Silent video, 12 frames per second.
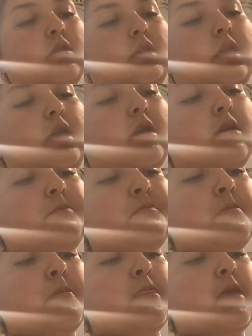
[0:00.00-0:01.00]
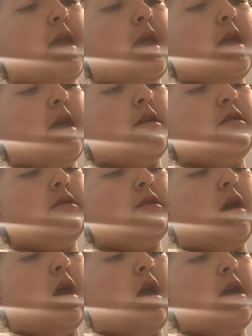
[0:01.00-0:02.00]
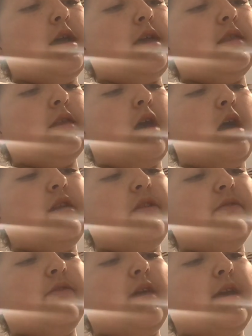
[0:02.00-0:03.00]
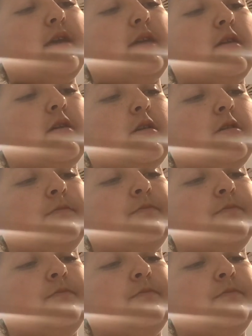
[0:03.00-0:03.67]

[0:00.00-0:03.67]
yeah, and it's kind of like,